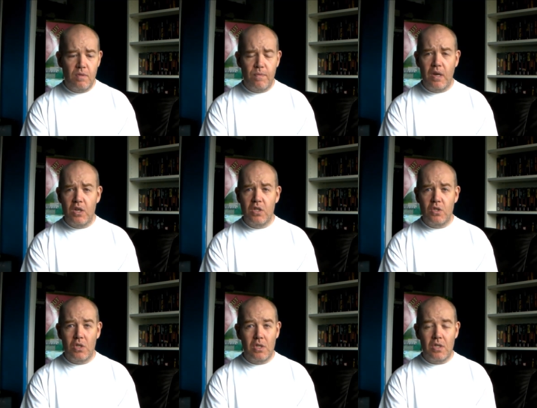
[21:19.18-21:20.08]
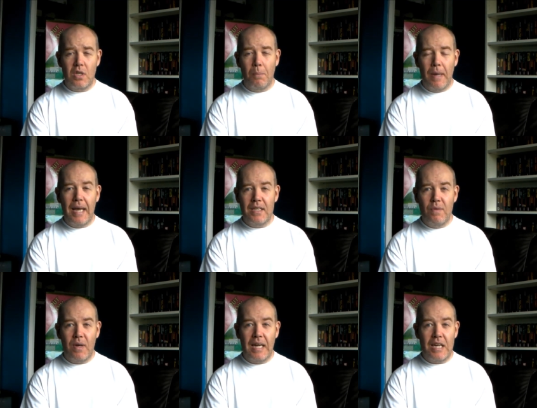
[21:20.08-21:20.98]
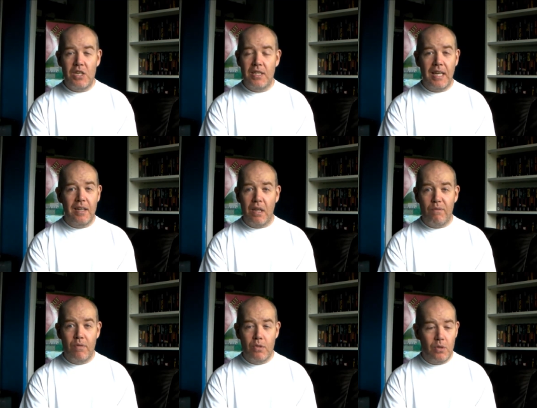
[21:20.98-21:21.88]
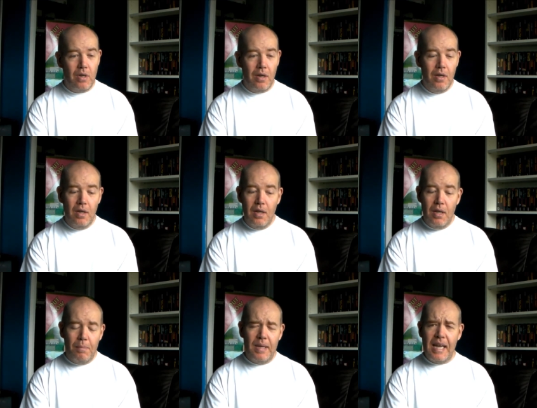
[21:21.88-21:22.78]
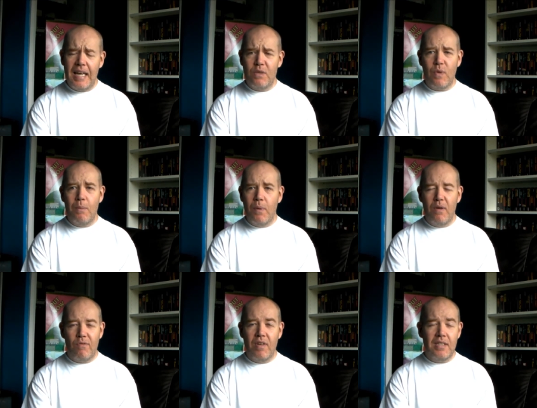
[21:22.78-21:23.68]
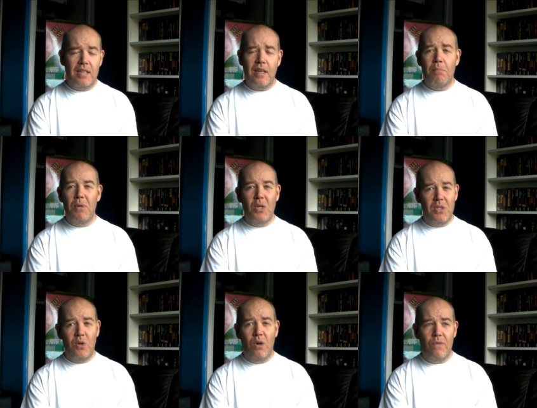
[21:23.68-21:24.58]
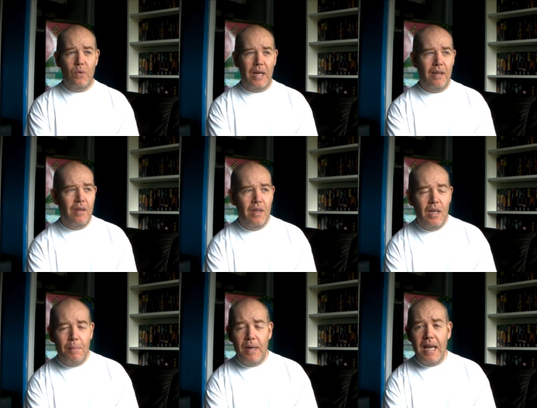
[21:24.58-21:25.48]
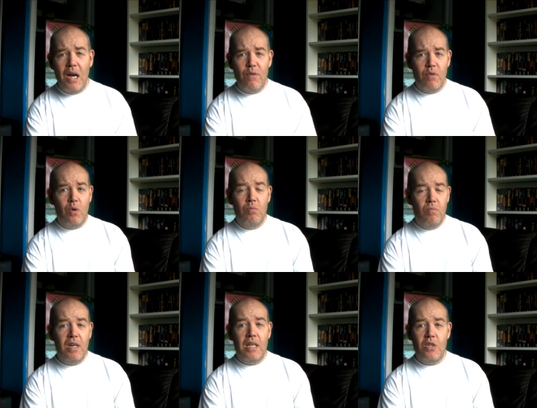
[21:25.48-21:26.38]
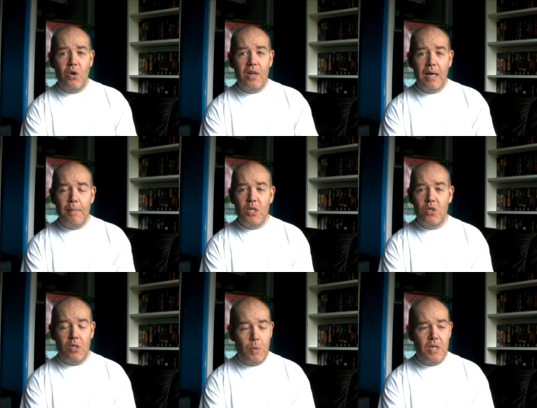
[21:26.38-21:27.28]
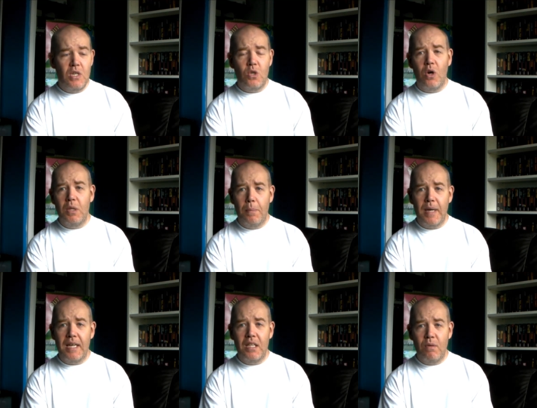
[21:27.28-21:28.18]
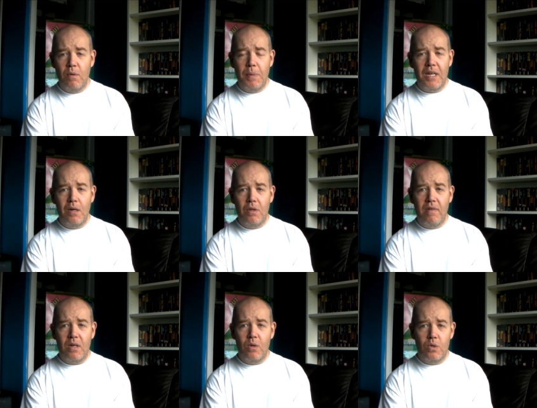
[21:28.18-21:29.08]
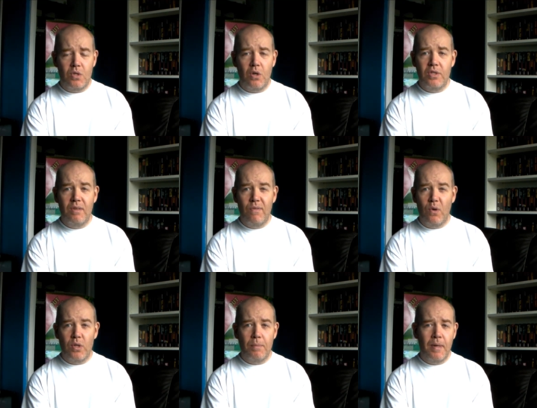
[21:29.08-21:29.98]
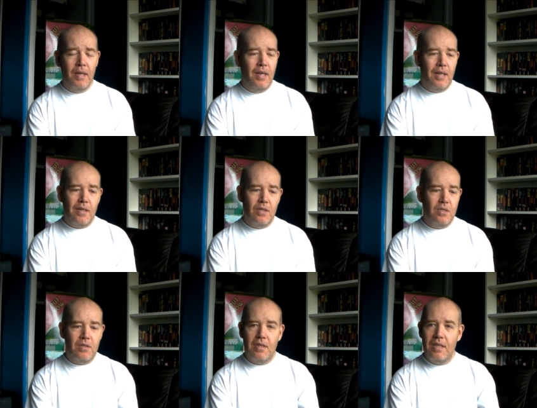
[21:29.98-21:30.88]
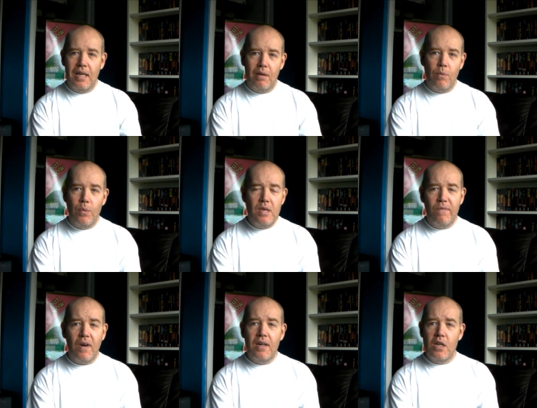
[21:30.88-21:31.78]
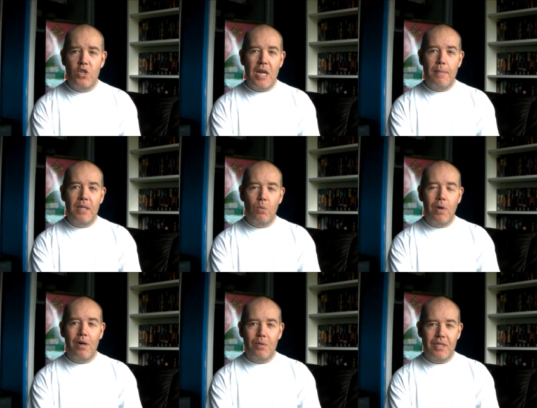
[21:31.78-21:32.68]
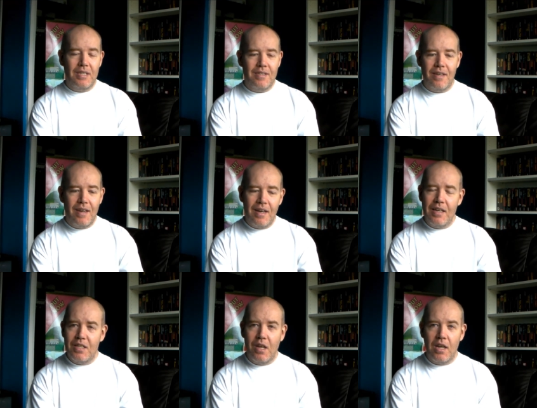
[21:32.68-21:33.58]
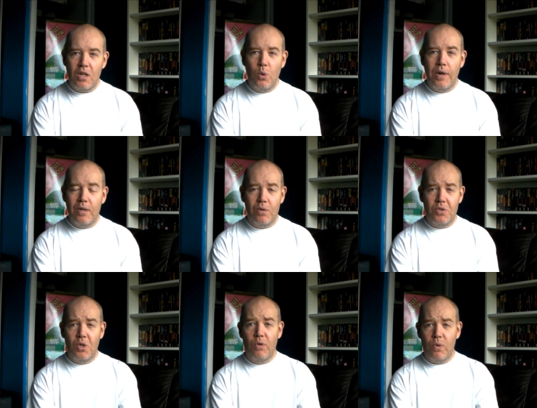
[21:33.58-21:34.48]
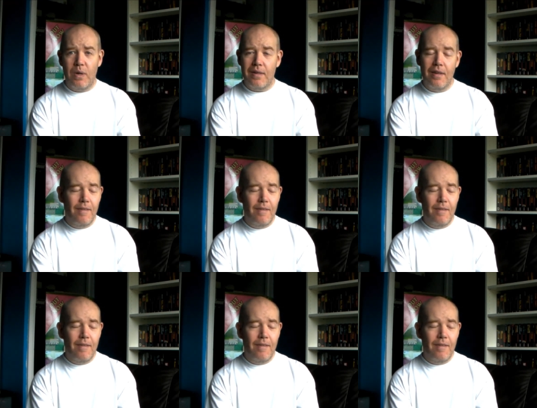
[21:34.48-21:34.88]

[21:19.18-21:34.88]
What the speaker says: versions just to compare, see if I can actually tell a difference or not. But yeah, as for MP3s, they sound bloody awful now. But yeah, overall, really enjoying it. I mean, especially enjoying picking up the records, hunting for them, because you know, when you find a gem in the wild and it's like, oh, and it's like £1 or £2,